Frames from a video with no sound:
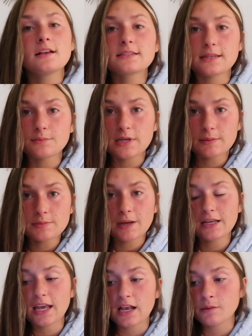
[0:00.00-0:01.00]
Sometimes
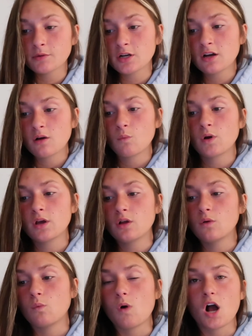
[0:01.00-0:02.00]
my camera
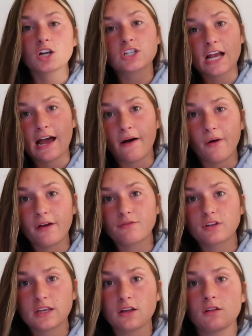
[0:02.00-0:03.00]
will wash out
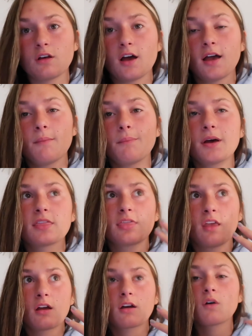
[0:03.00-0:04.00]
everything a lot, but
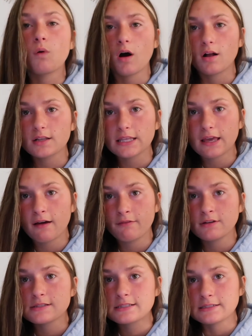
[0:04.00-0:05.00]
the quality of
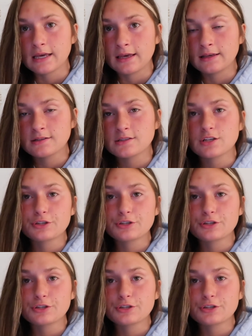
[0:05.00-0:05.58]
it stays,